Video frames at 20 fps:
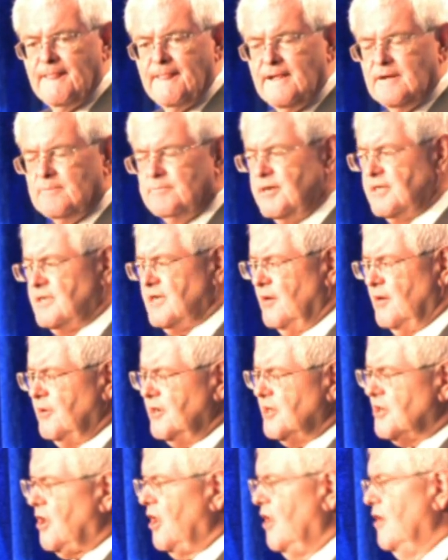But I
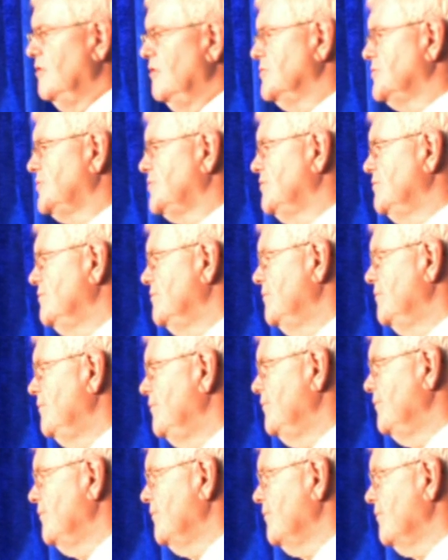want to close
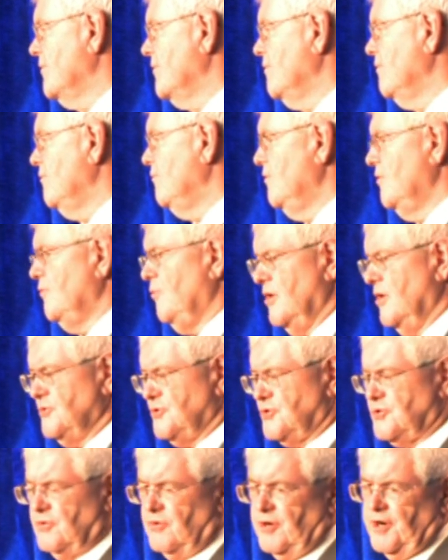with one
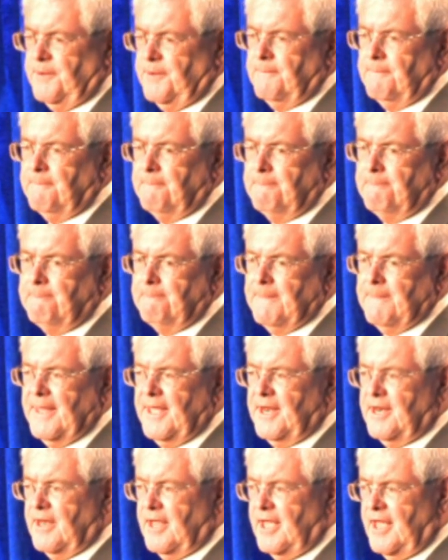story.
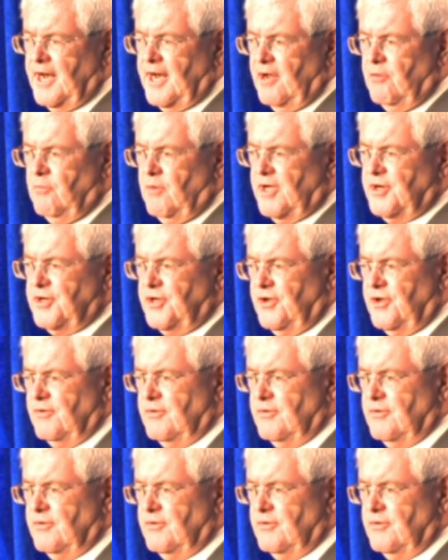And I want you...